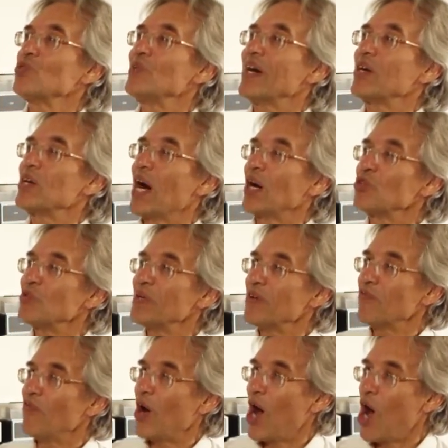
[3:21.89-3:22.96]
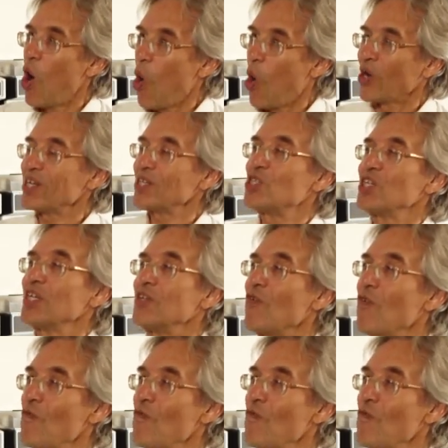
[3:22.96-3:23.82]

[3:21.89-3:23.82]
to their country of origin,